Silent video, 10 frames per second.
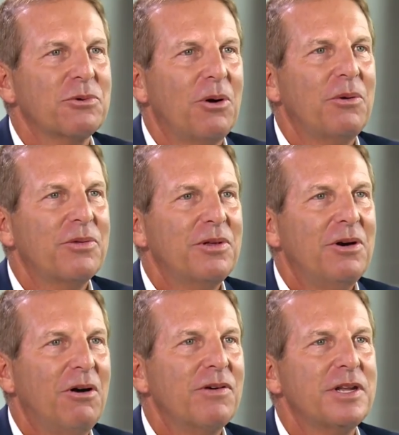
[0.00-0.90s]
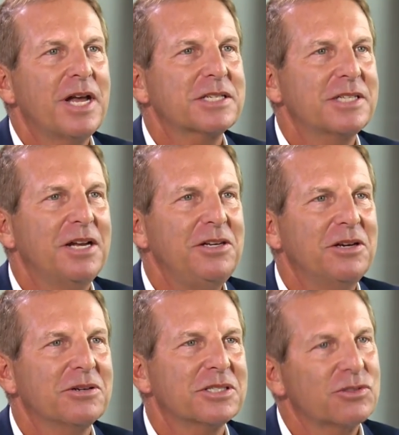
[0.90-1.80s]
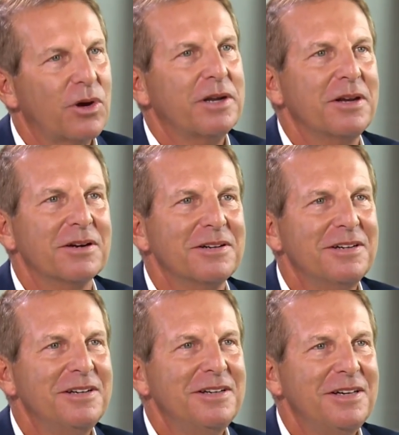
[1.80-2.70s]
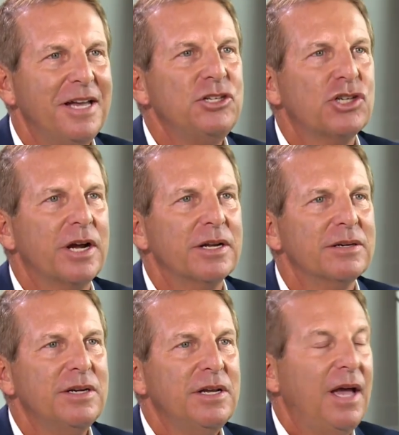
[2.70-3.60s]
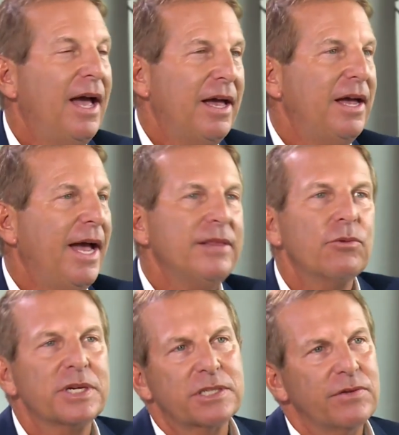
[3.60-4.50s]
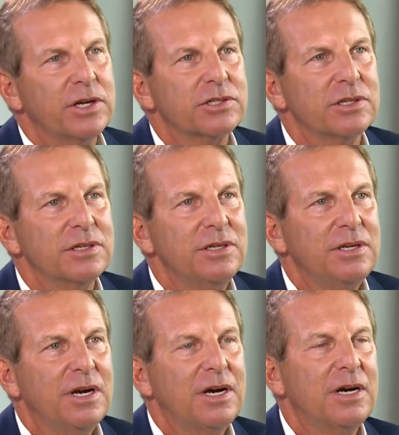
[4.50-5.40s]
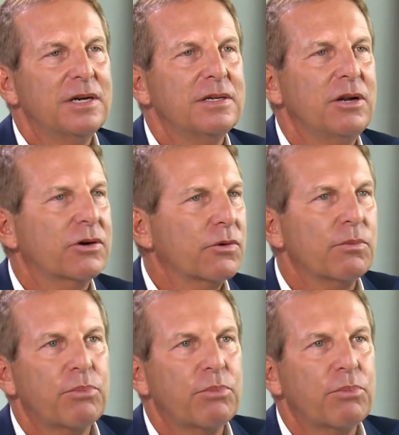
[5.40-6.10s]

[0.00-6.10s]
growth over the next 10 years is right here in China and the rest of Asia. You know,